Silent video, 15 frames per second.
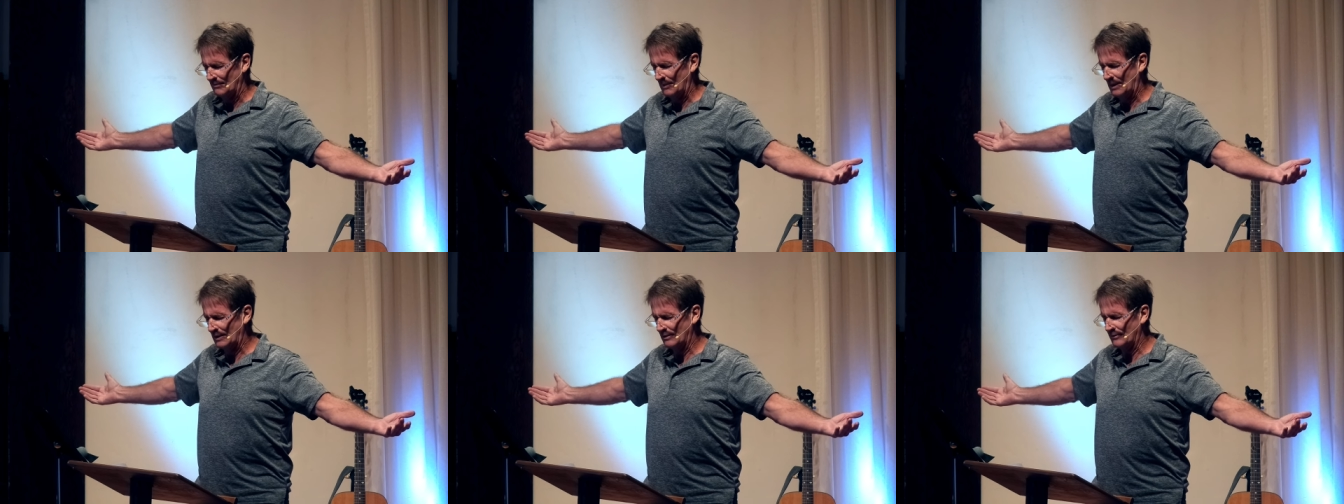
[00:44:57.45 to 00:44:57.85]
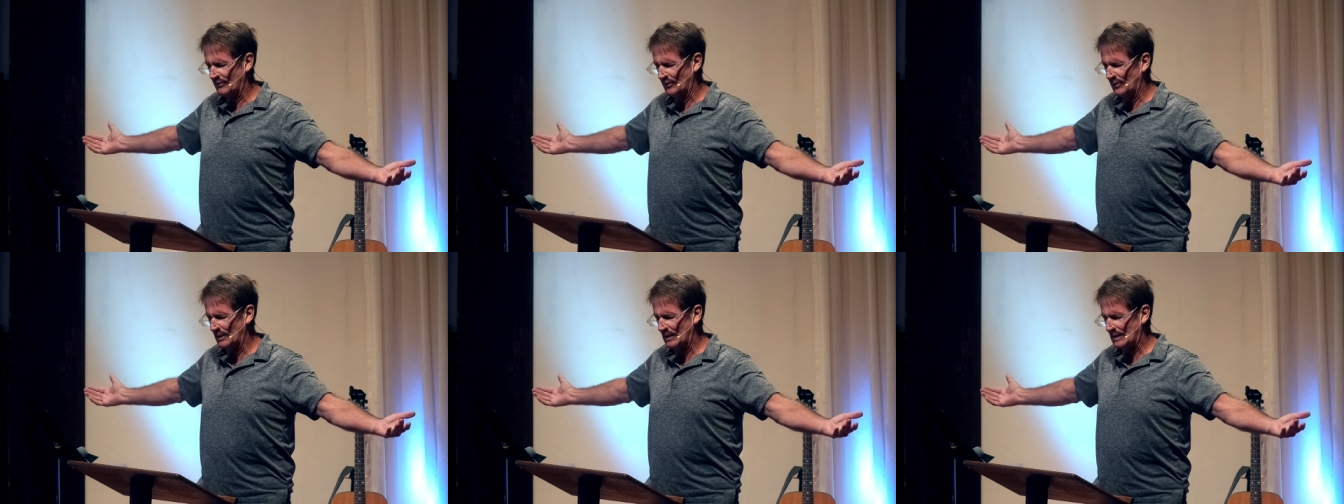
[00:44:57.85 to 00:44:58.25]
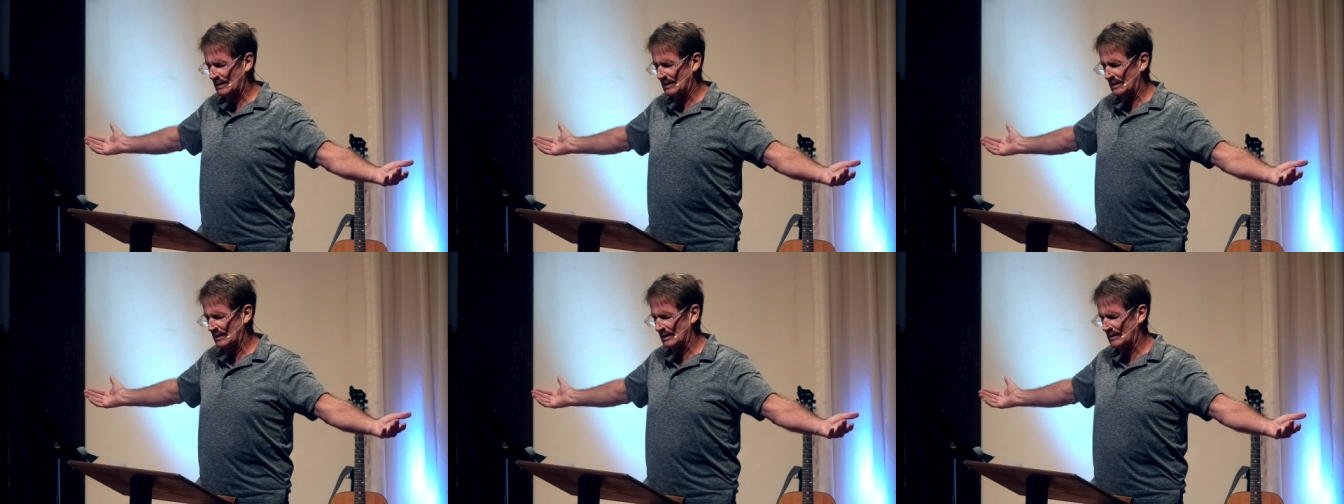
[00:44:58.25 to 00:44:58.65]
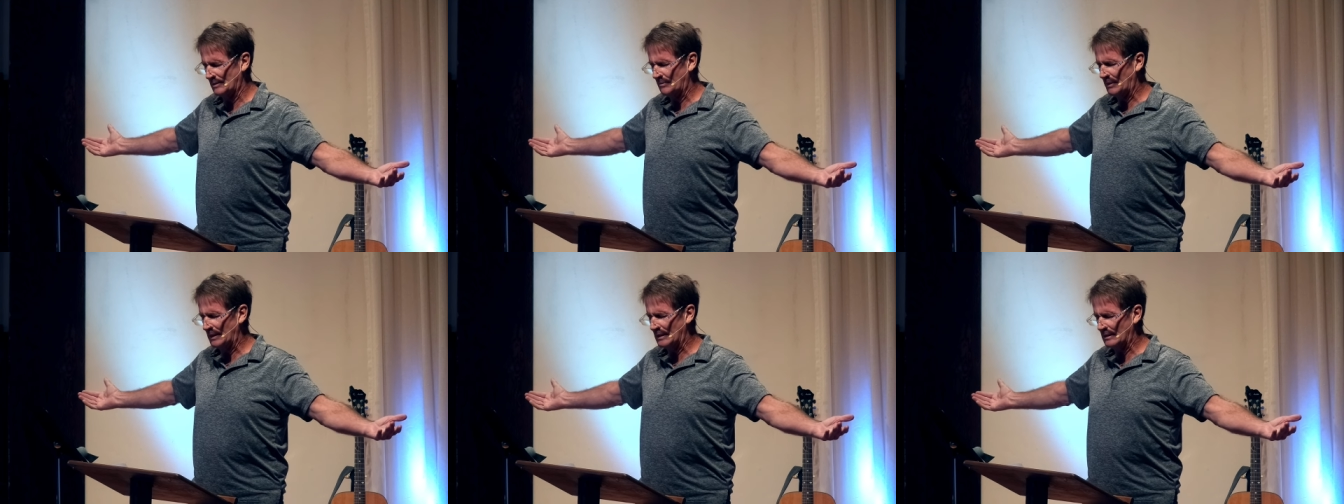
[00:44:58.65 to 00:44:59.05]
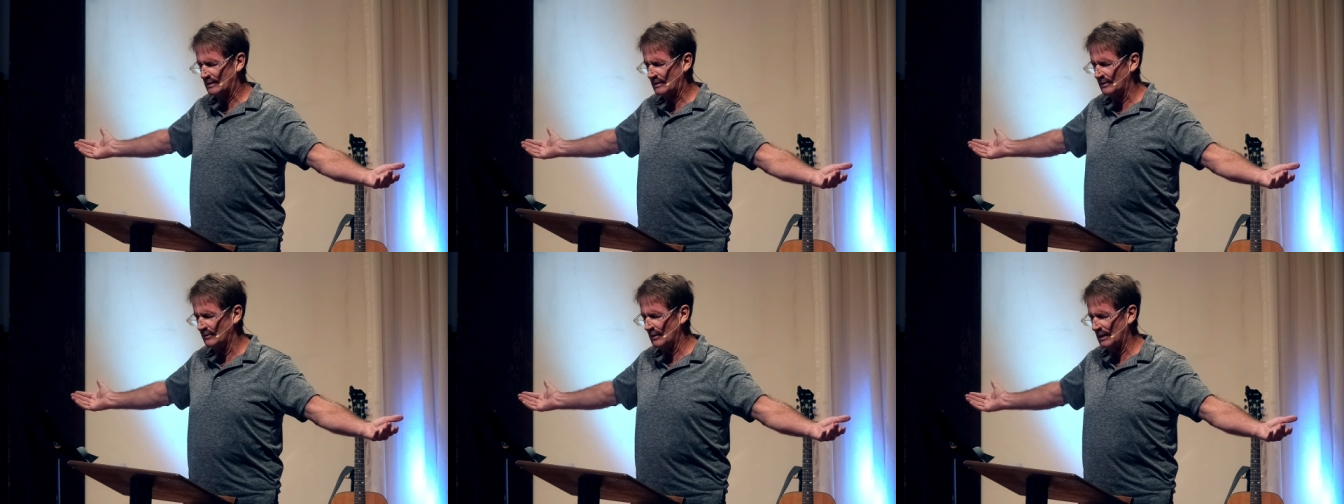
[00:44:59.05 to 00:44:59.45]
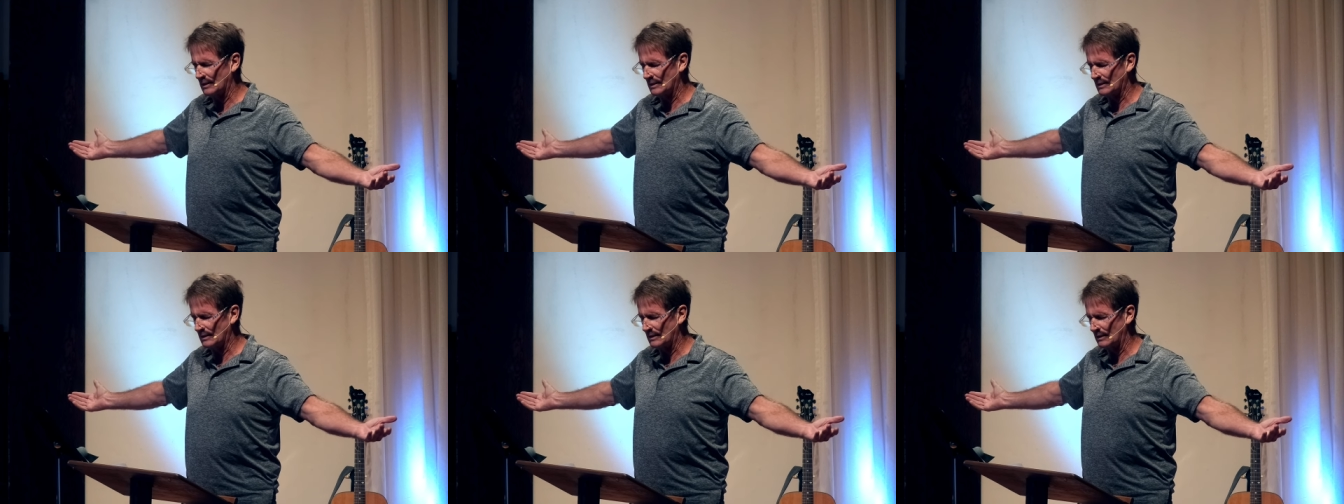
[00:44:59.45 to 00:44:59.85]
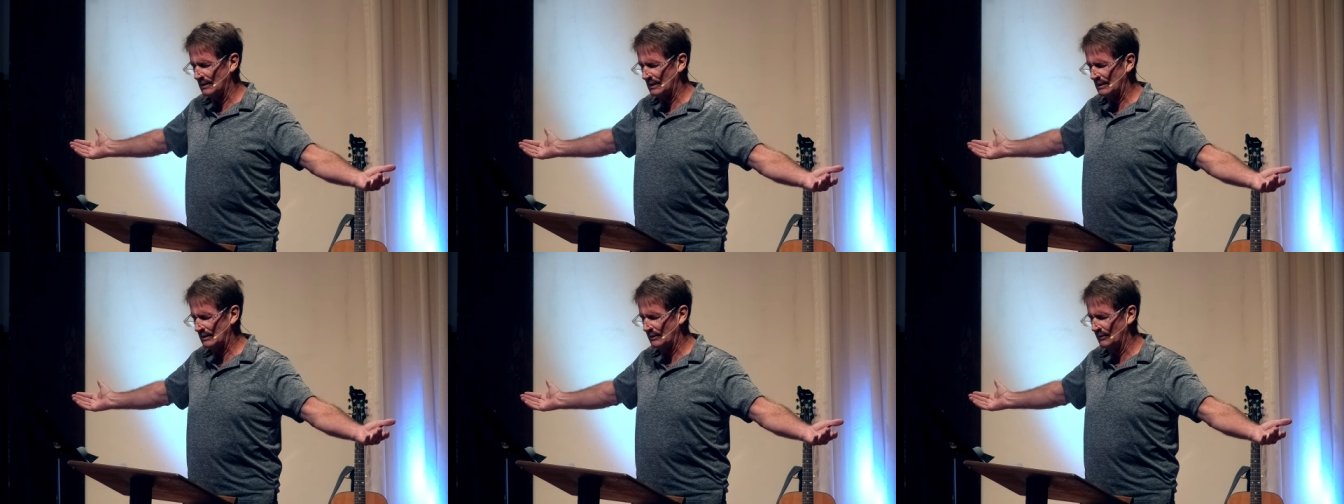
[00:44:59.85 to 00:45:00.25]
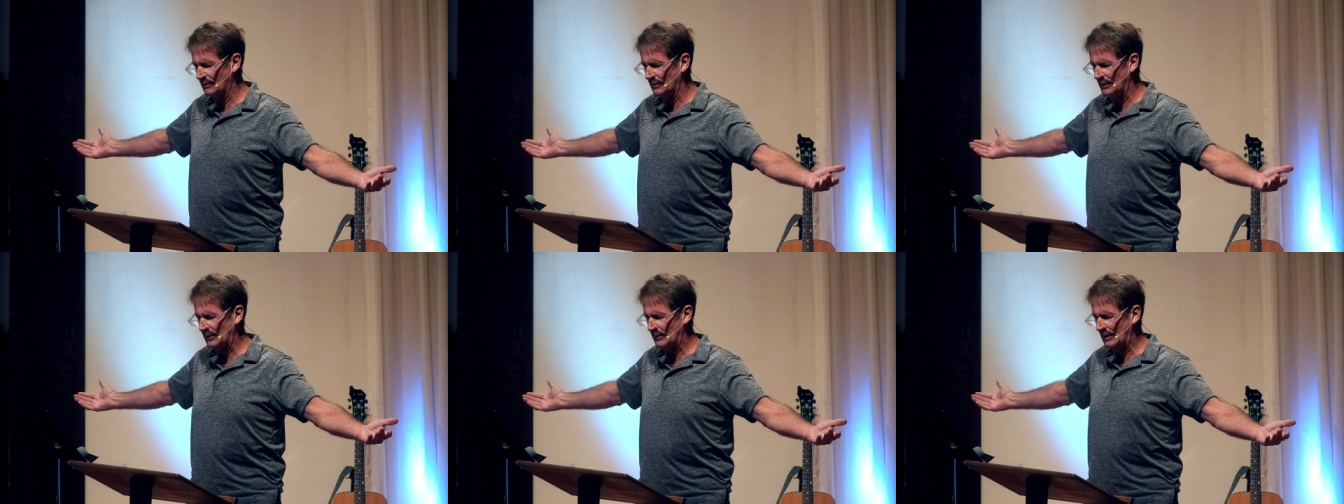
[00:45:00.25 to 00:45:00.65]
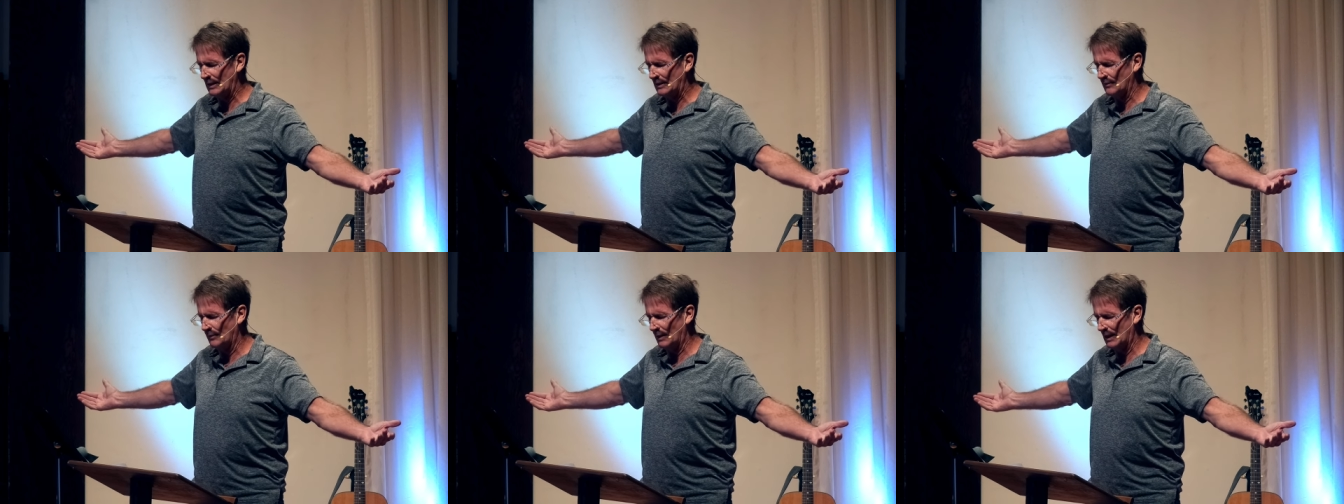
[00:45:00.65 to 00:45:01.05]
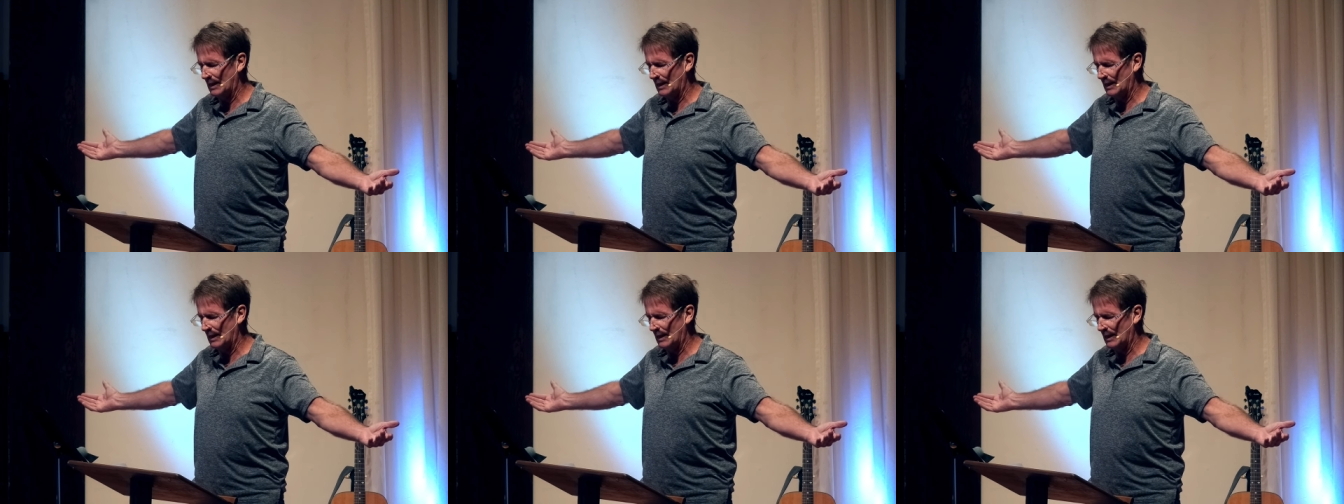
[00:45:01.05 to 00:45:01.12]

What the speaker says: May your voice speak to us in your unique